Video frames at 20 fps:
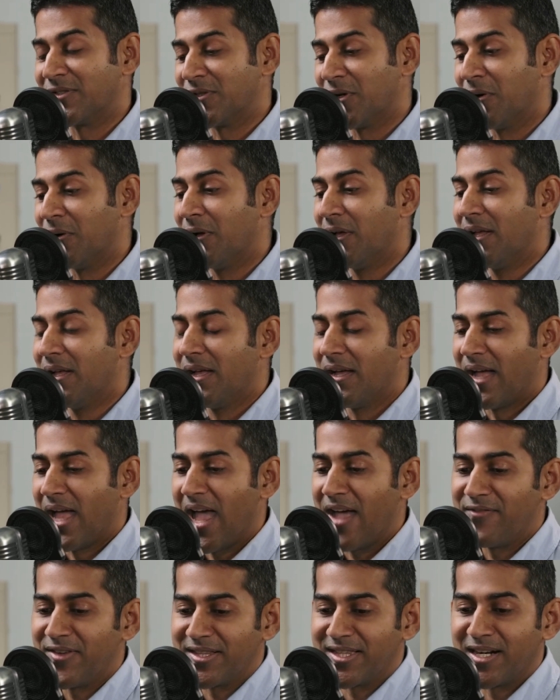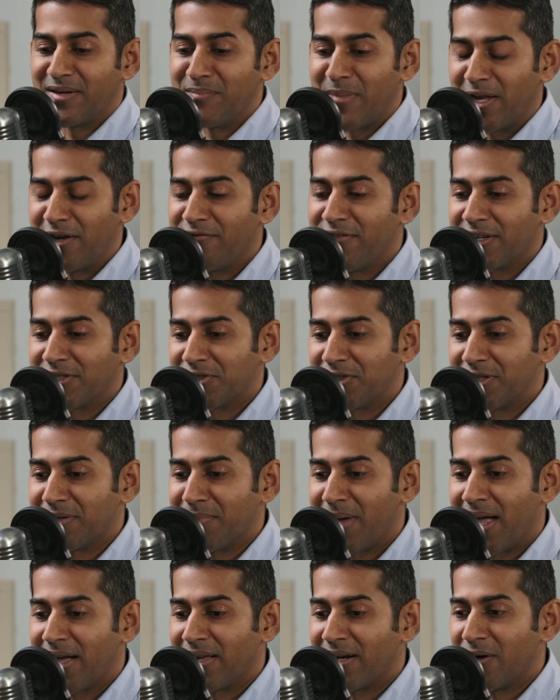So having that manufacturing
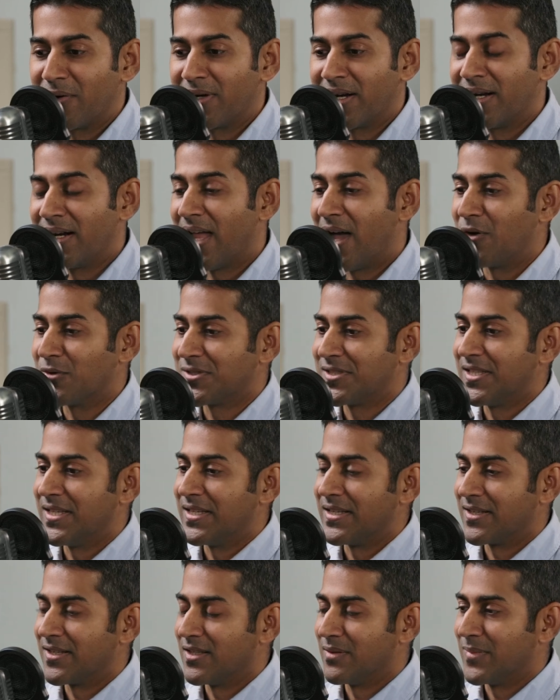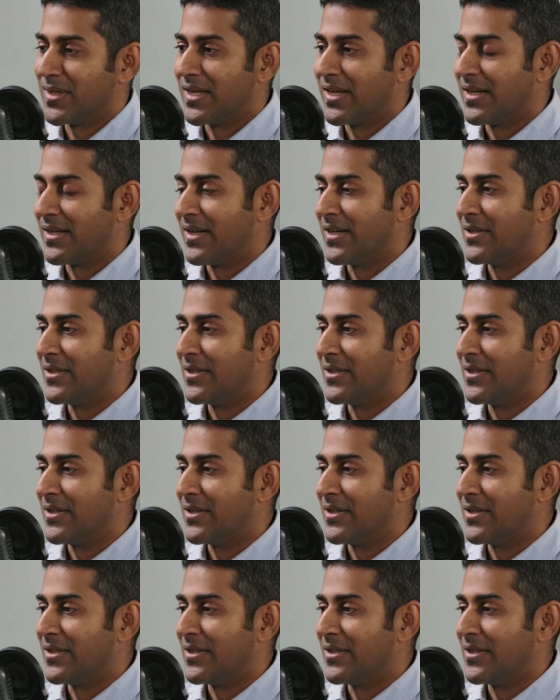background and now seeing culminate